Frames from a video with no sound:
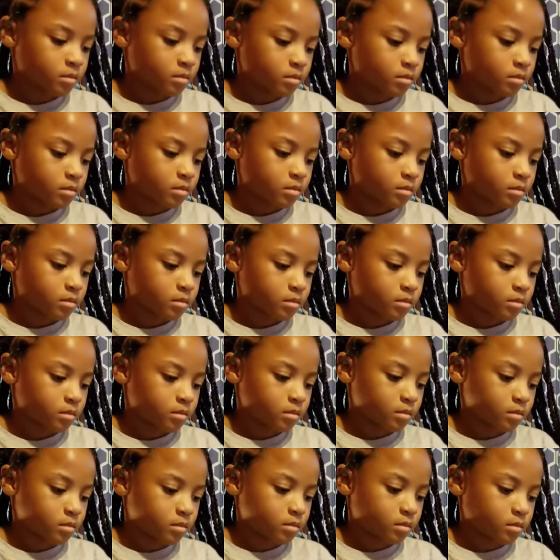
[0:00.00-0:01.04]

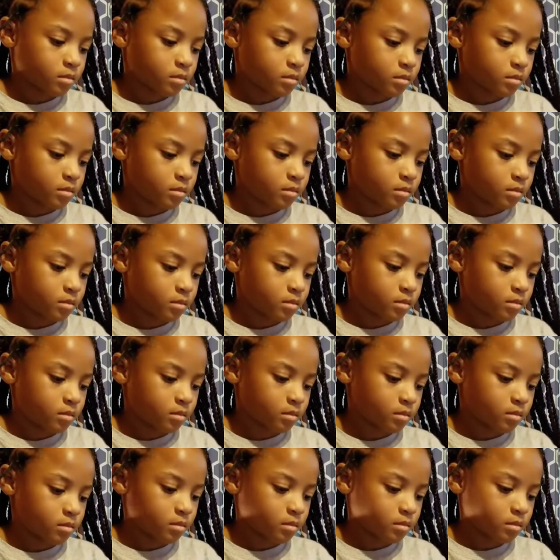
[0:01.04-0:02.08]

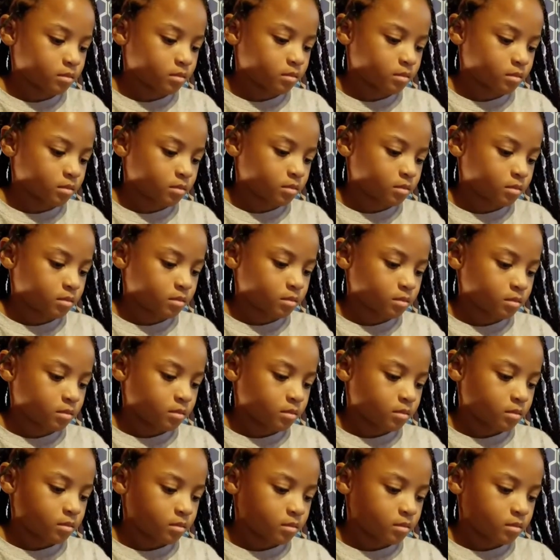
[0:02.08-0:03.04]
No one is speaking in this clip.